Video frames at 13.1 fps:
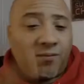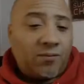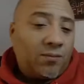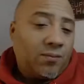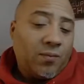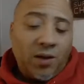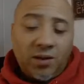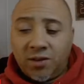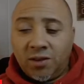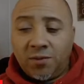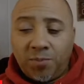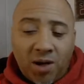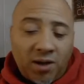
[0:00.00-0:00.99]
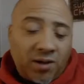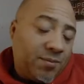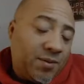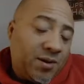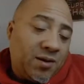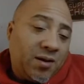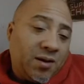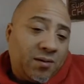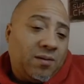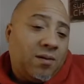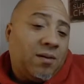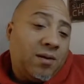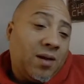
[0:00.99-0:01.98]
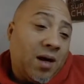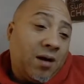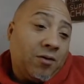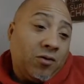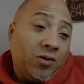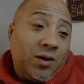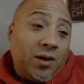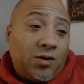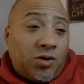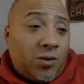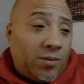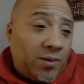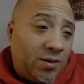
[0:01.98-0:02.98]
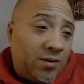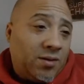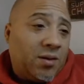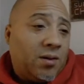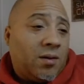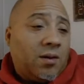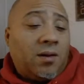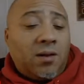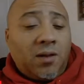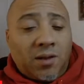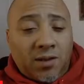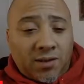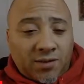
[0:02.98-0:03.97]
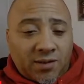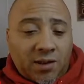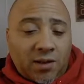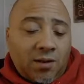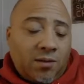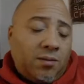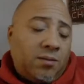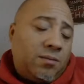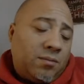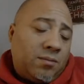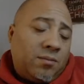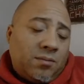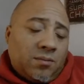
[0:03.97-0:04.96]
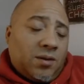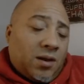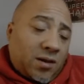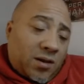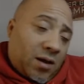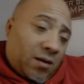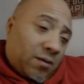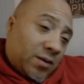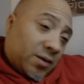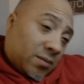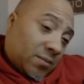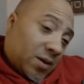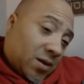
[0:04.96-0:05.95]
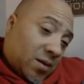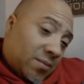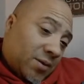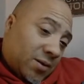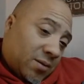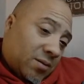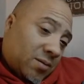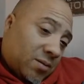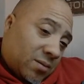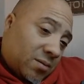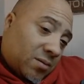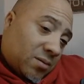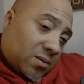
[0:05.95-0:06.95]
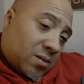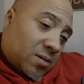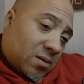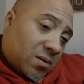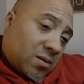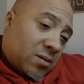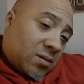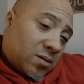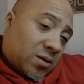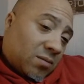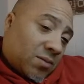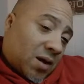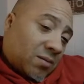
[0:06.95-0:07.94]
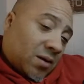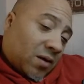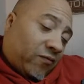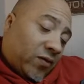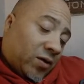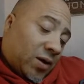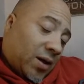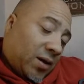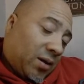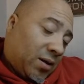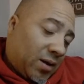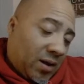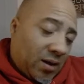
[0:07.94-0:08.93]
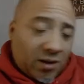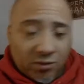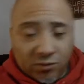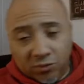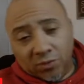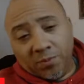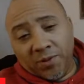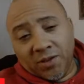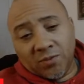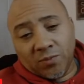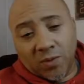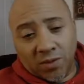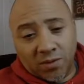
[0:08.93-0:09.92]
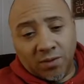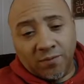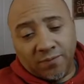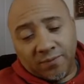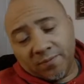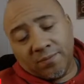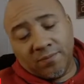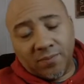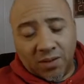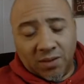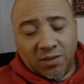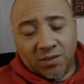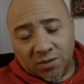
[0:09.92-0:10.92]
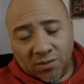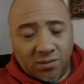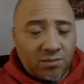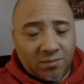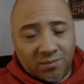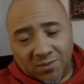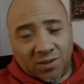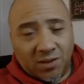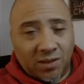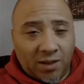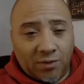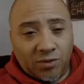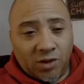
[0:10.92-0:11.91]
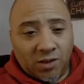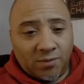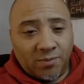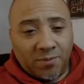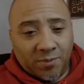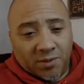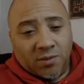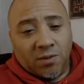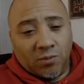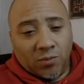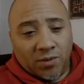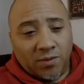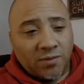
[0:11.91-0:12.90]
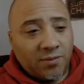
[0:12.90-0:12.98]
right to the pocket, man. Now the only issue is the carry sometimes. Sometimes I feel like it ain't getting through the pins well enough, and it's a slight adjustment, but it works.